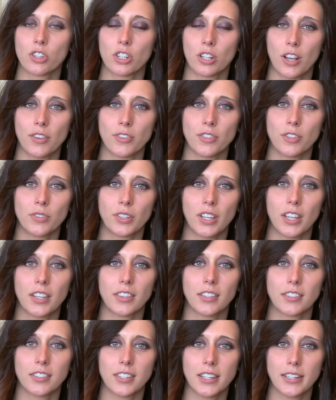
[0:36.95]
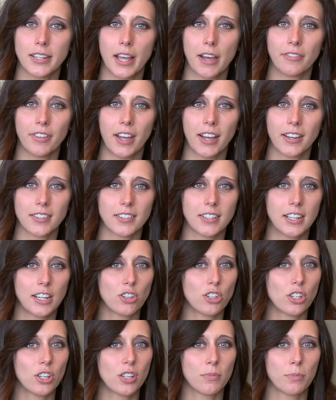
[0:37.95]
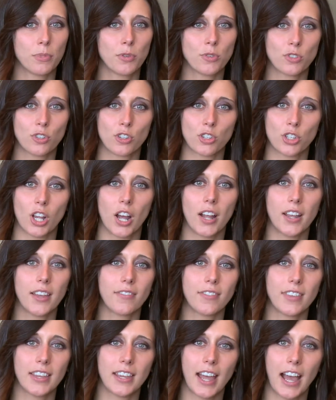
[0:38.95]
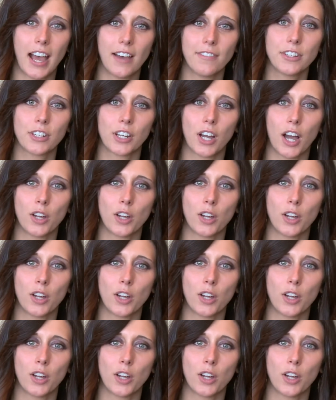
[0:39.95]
should also get the Tdap vaccination booster shot if they haven't